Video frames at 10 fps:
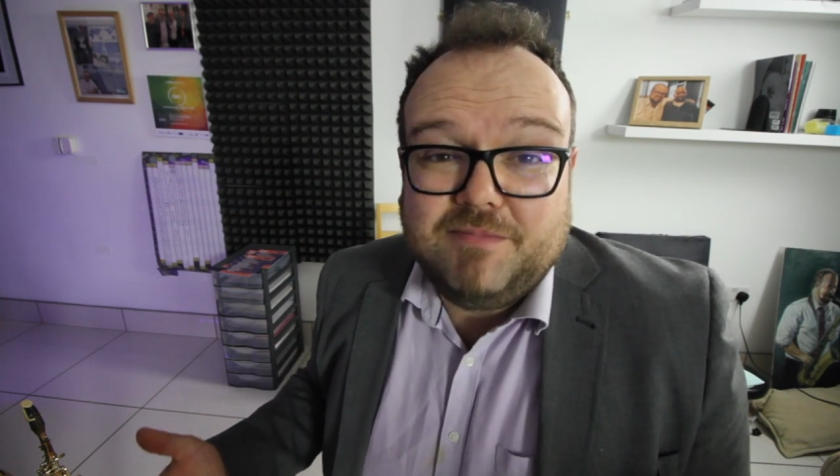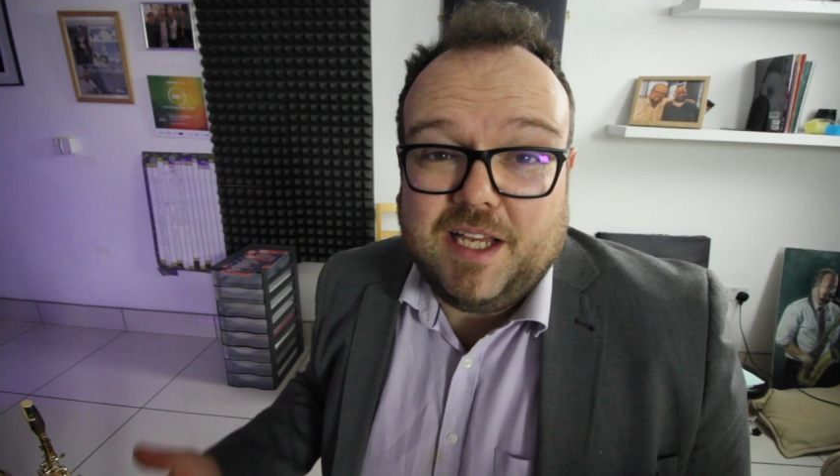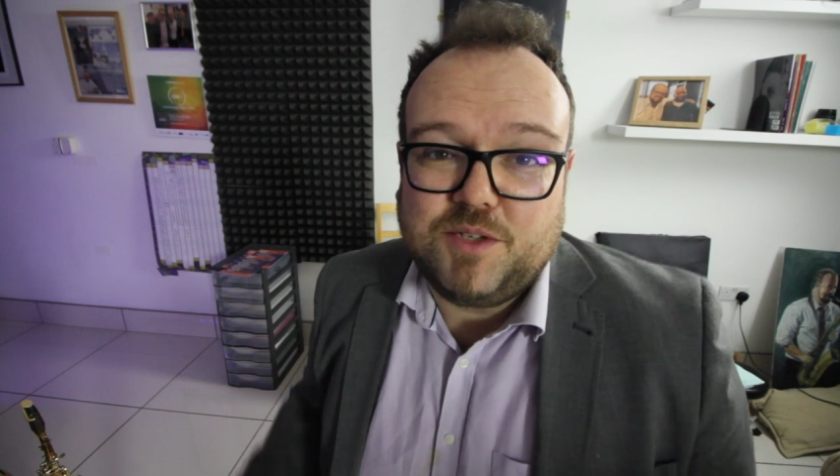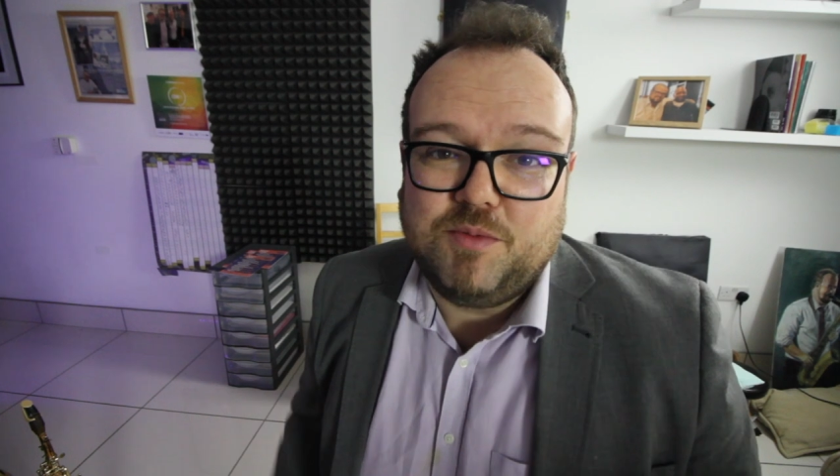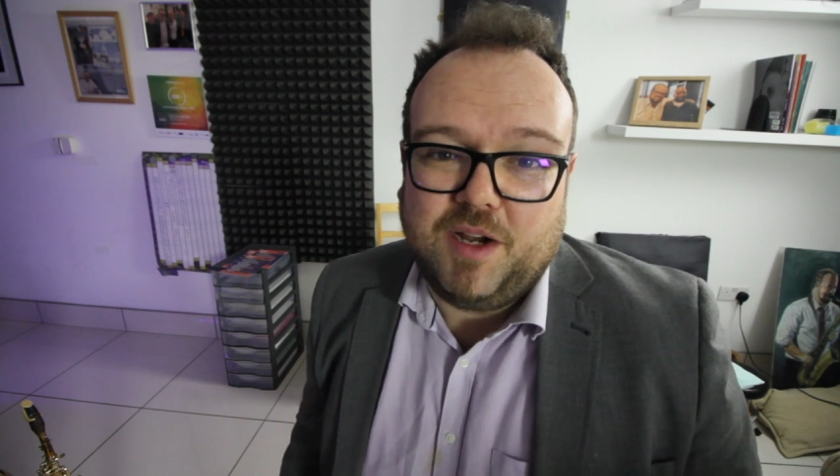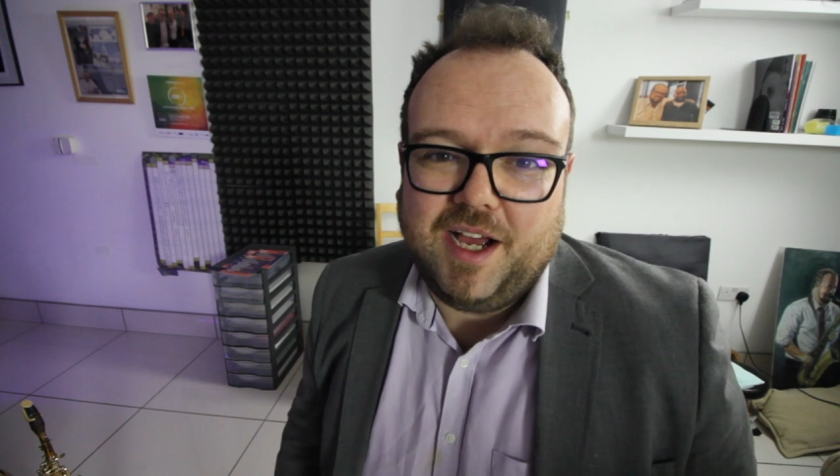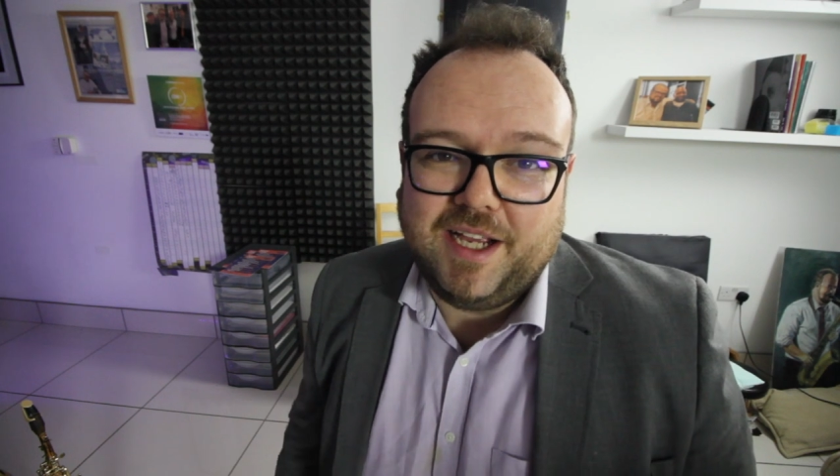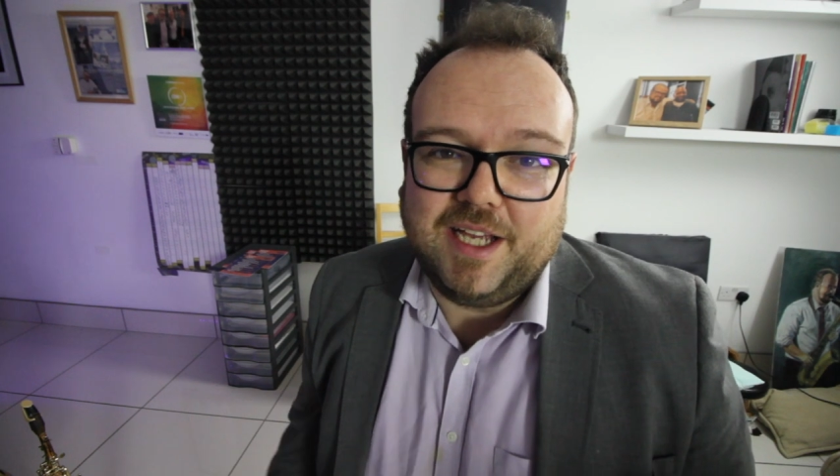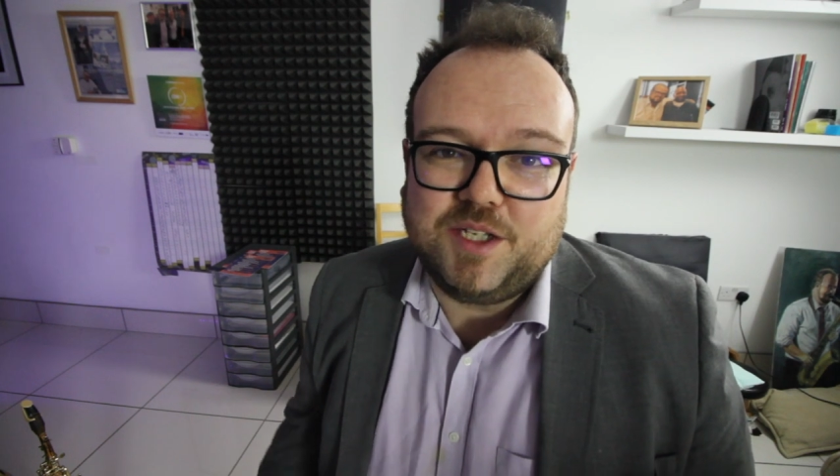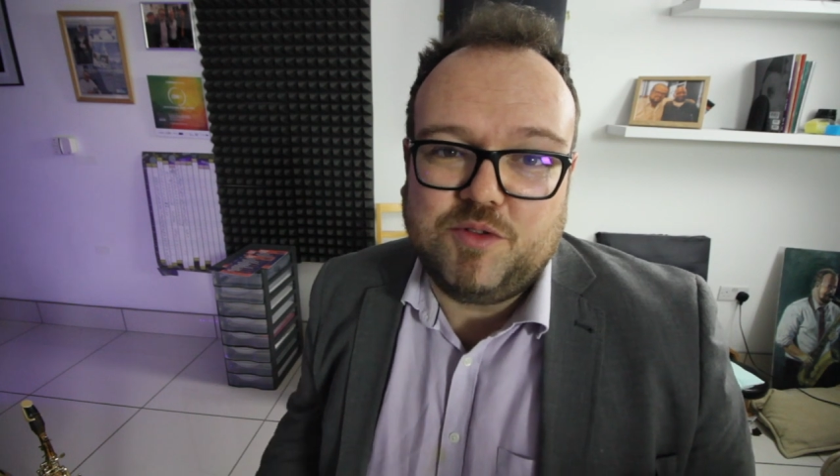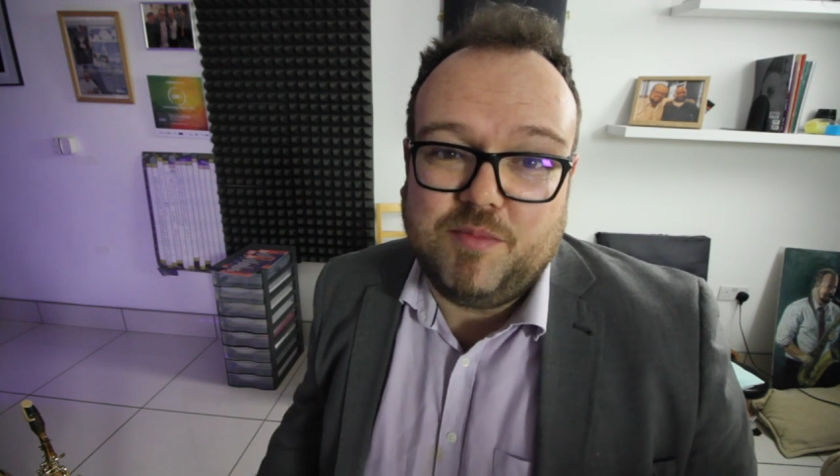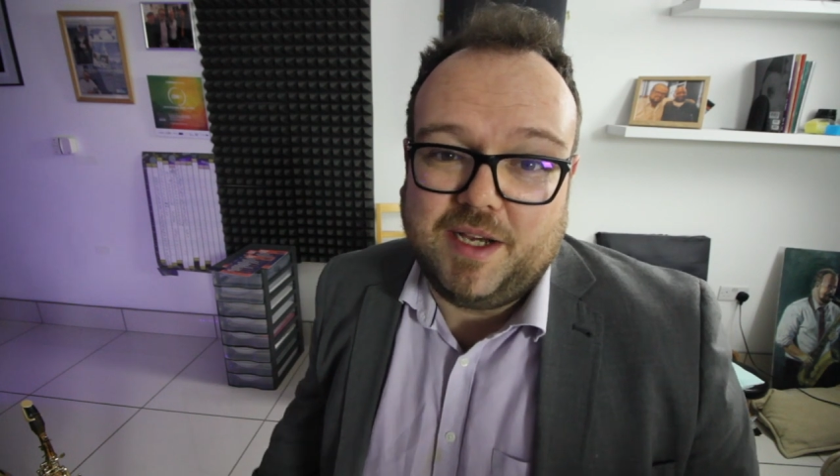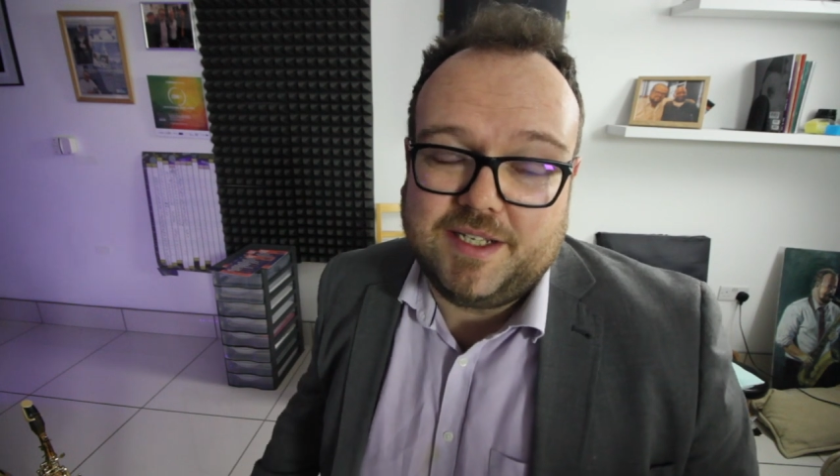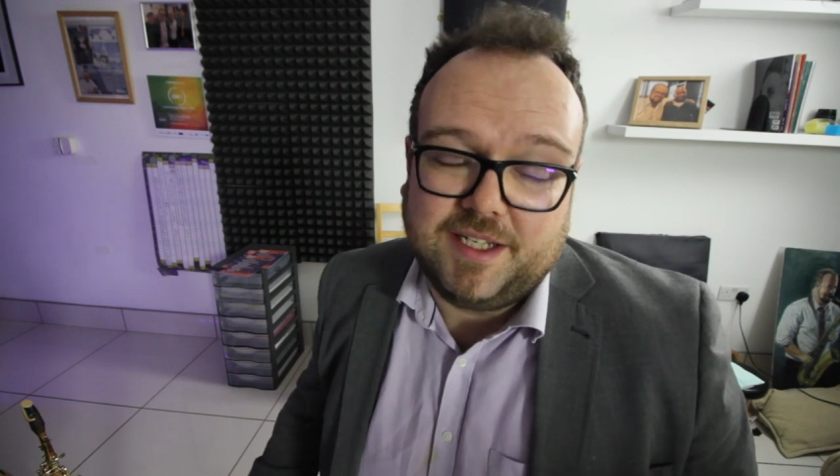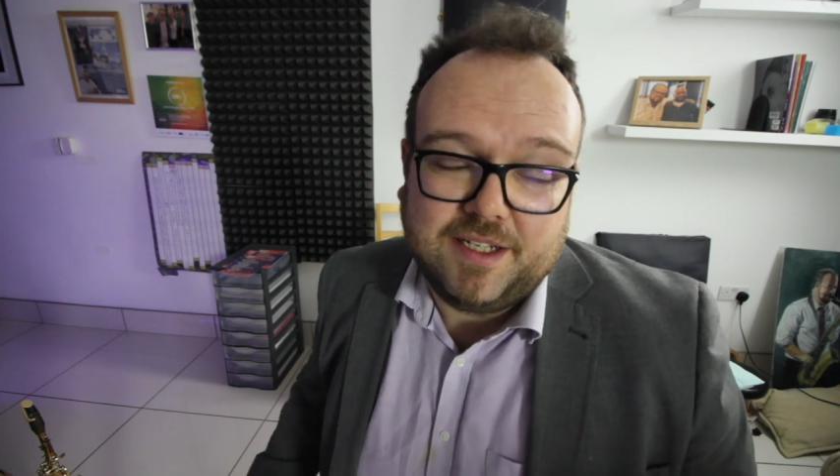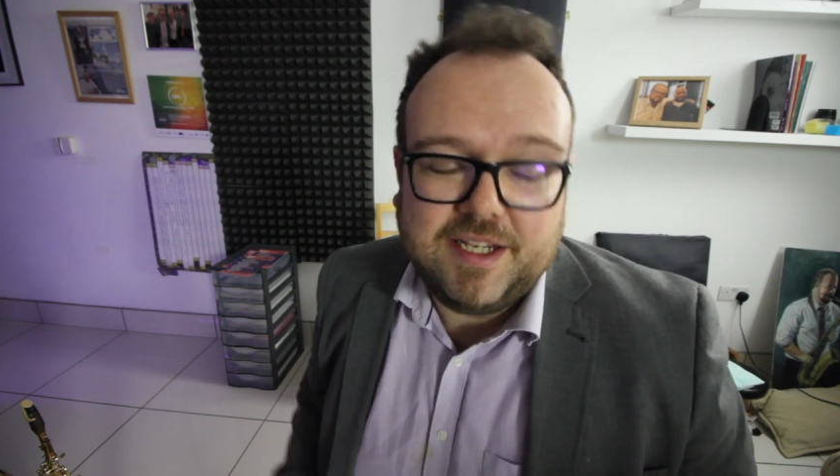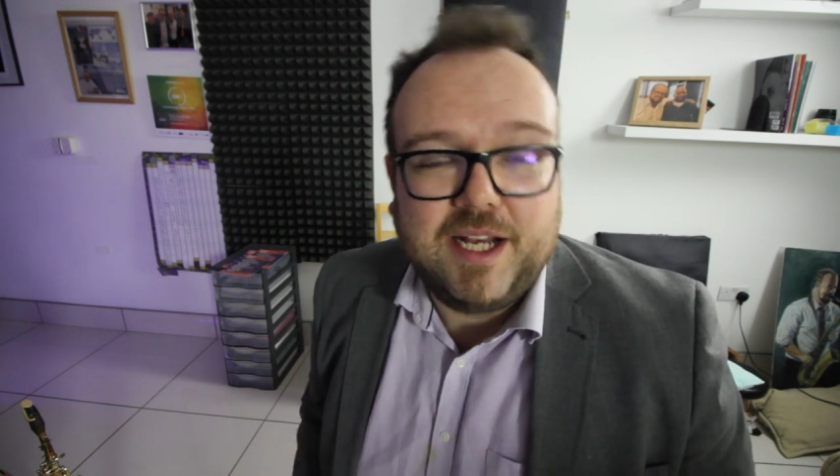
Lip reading: That's where I get to in my six.